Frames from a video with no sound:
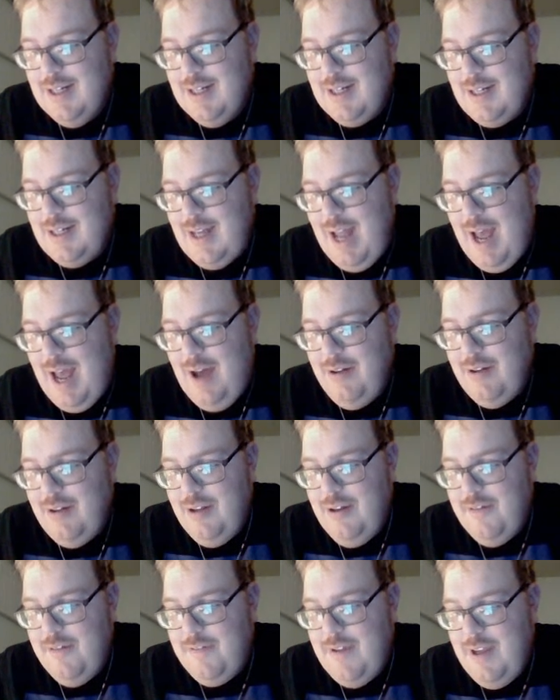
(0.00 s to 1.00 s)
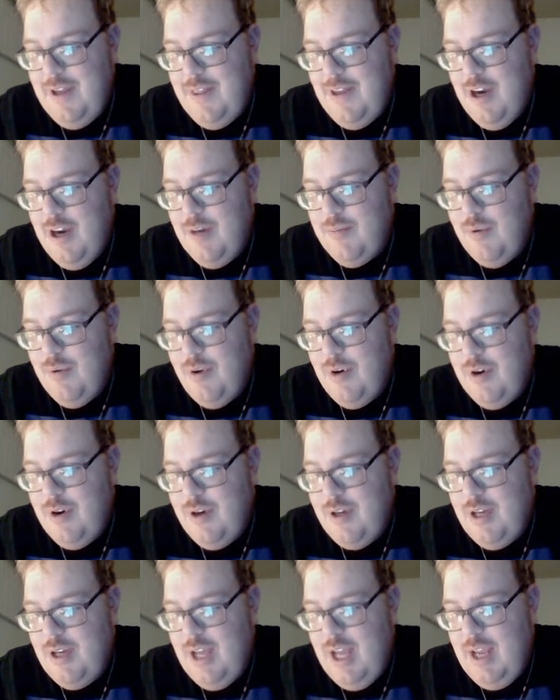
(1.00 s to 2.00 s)
Now, Luffy, there are more
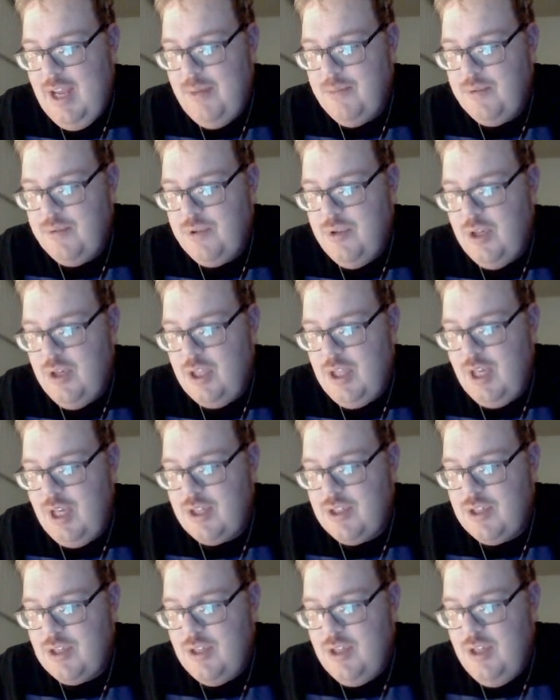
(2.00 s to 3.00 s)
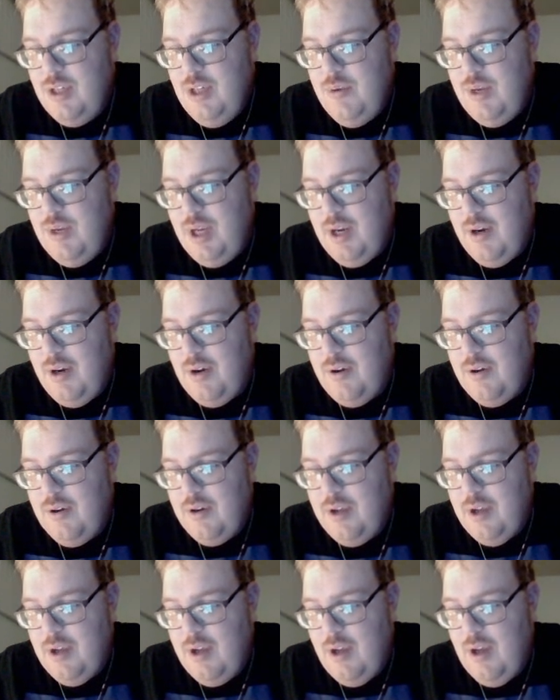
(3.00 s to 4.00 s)
names to connect to you here.
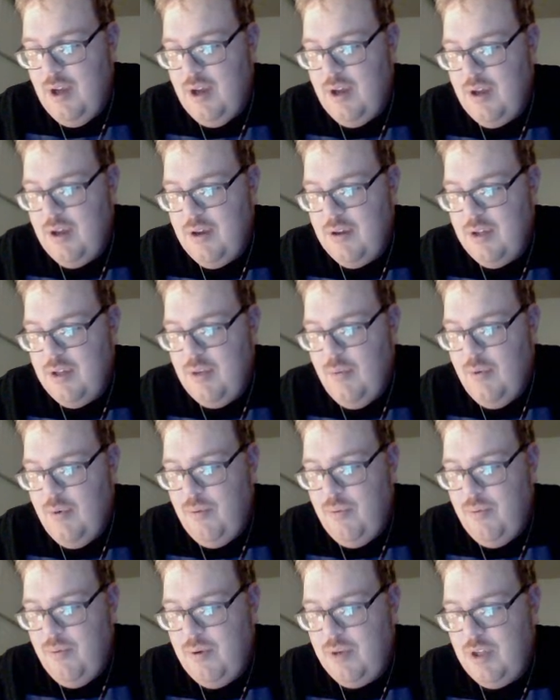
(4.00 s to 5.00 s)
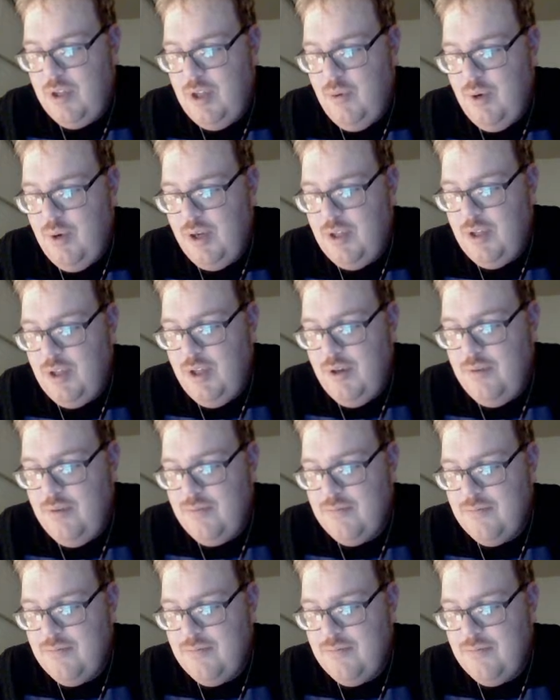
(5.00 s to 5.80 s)
Huh. Do you want to know?